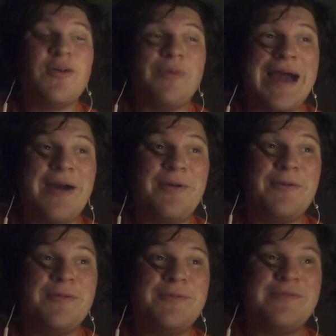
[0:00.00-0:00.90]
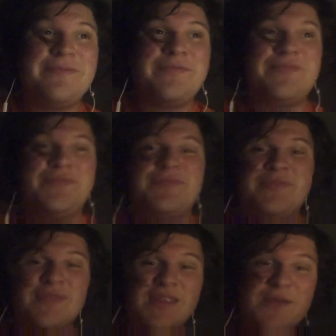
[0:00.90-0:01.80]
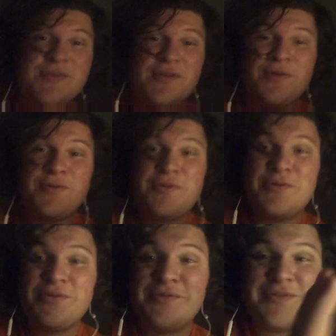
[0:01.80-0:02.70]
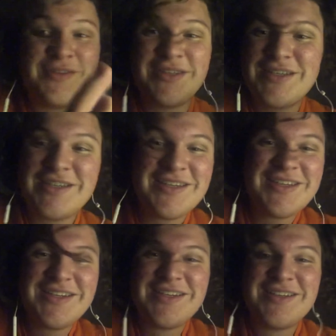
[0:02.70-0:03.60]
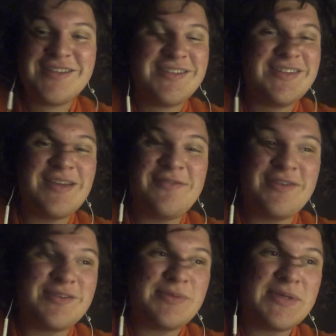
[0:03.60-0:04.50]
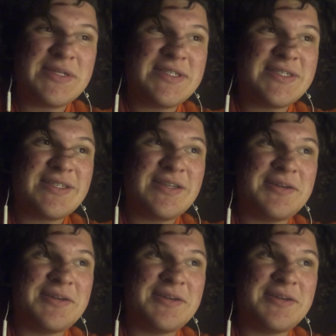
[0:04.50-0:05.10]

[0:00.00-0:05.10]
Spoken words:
wow, that was a whole different experience.